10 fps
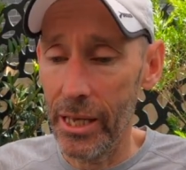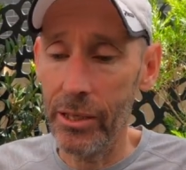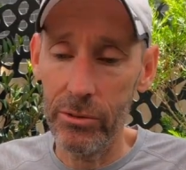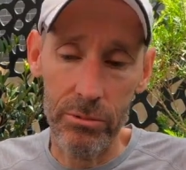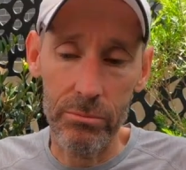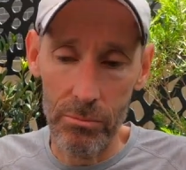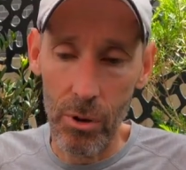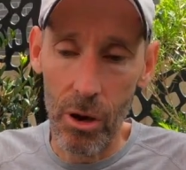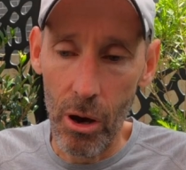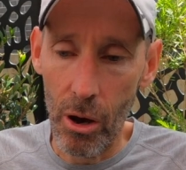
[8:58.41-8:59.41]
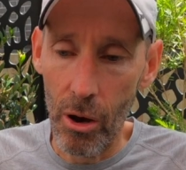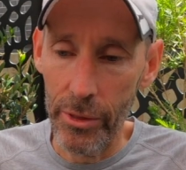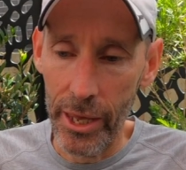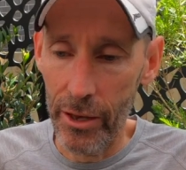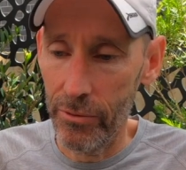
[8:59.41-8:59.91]
It's
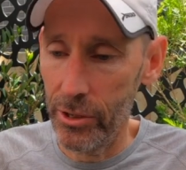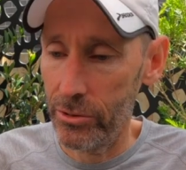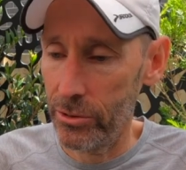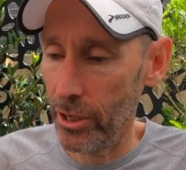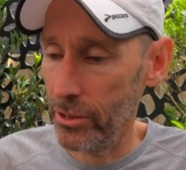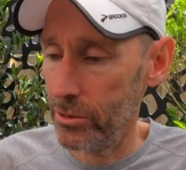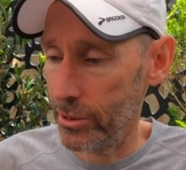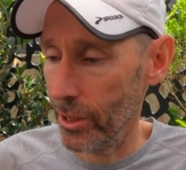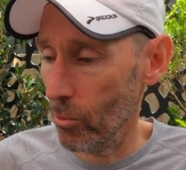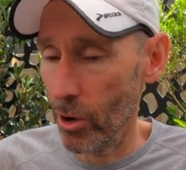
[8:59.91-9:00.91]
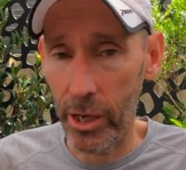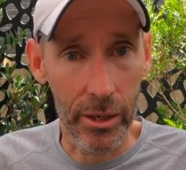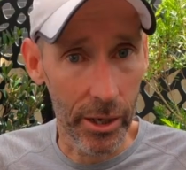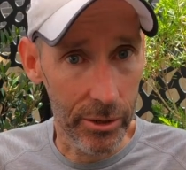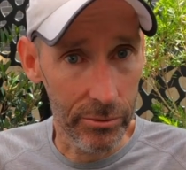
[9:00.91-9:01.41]
on the heavier side, the same weight
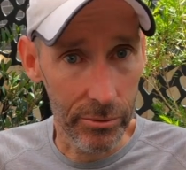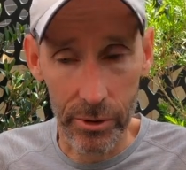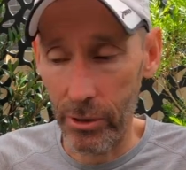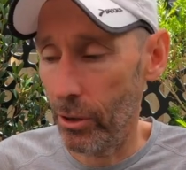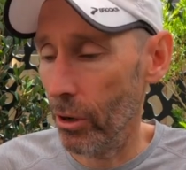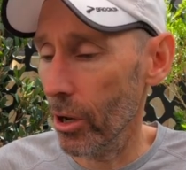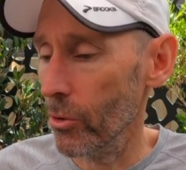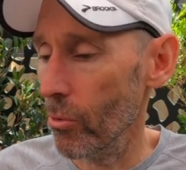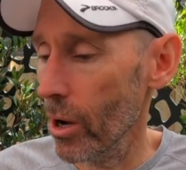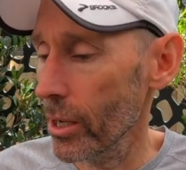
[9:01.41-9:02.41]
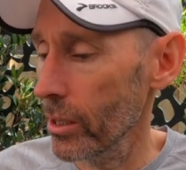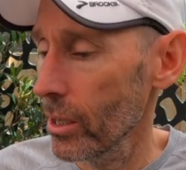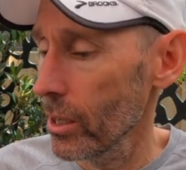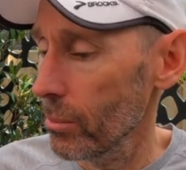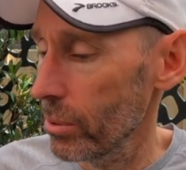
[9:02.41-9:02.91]
as the GlideRide,
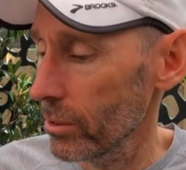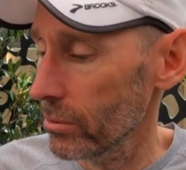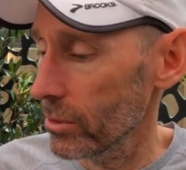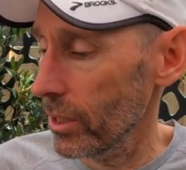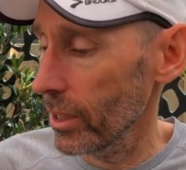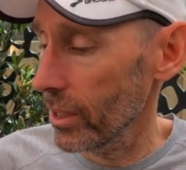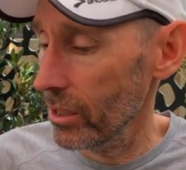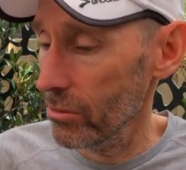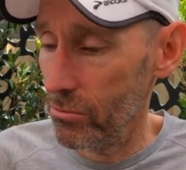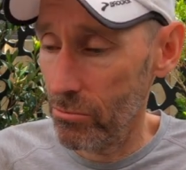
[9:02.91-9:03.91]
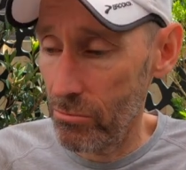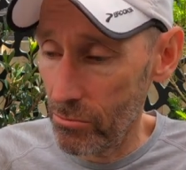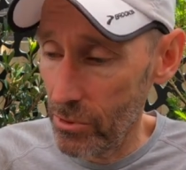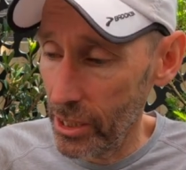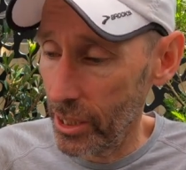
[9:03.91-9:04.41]
but again,
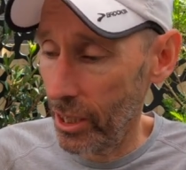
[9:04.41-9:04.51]
really